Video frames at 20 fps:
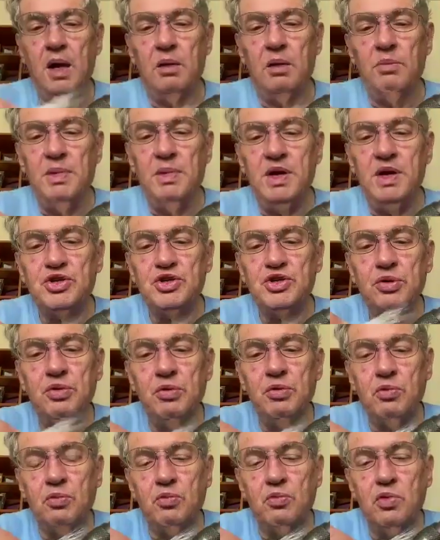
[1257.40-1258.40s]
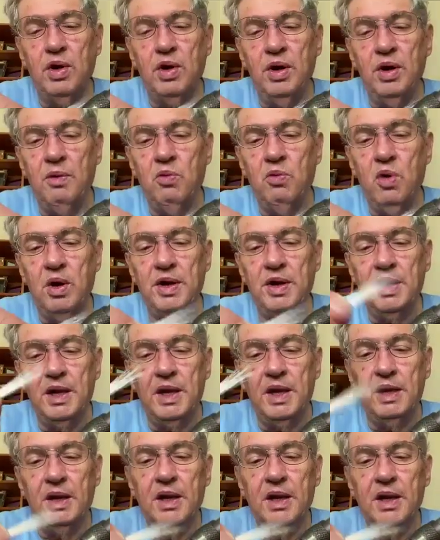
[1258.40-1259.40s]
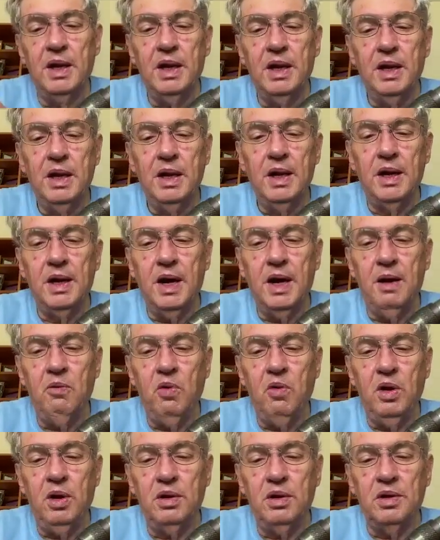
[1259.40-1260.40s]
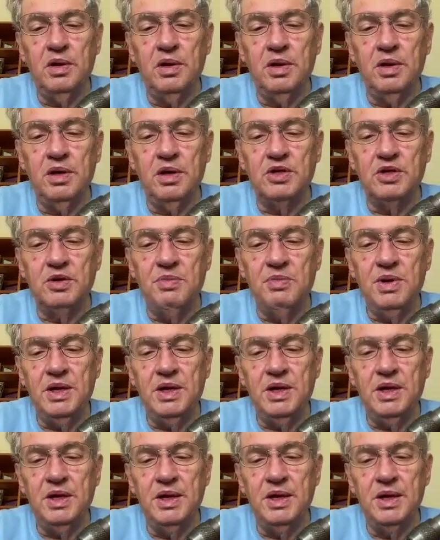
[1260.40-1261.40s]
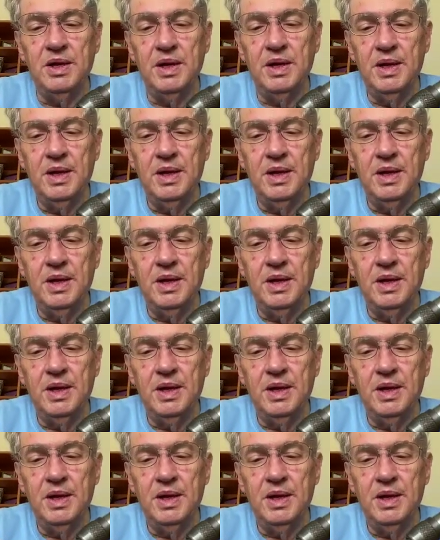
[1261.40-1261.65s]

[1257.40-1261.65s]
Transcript: I'll measure where I want it, and I want it to be